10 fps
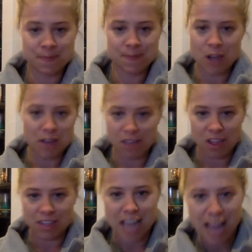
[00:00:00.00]
travel all
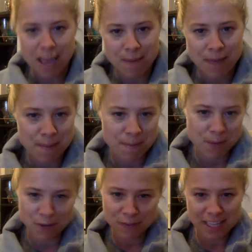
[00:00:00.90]
the time, I book
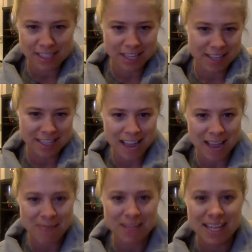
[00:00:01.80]
flights all the
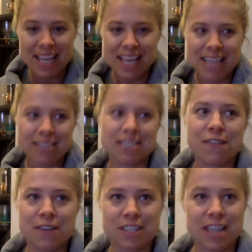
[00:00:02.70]
time, and this is the
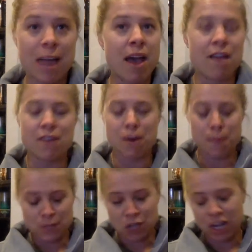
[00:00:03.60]
first time I ever
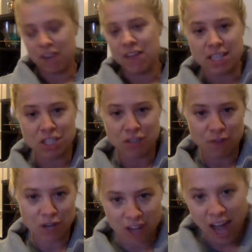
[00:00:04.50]
took advantage of one
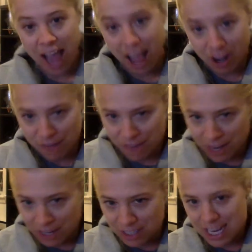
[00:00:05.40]
of their hacker
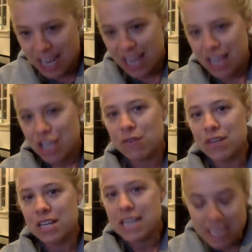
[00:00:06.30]
fares. You
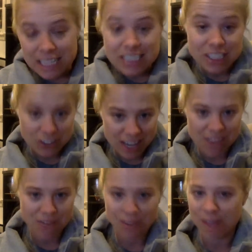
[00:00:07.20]
need to do it
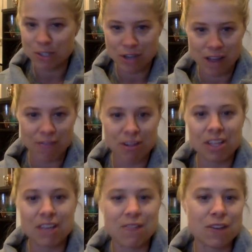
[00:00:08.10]
if you love to travel,
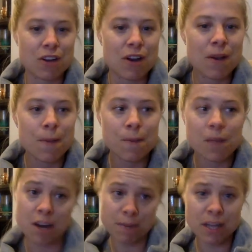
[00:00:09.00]
and if you're
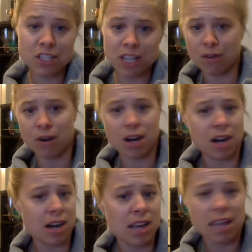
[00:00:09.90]
on a budget,
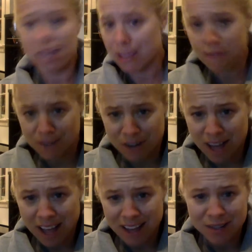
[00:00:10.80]
or even if you're
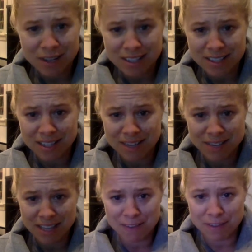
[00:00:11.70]
not, who doesn't love to
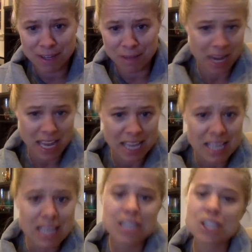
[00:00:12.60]
save a little money?
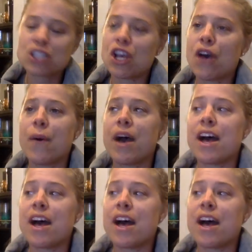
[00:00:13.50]
So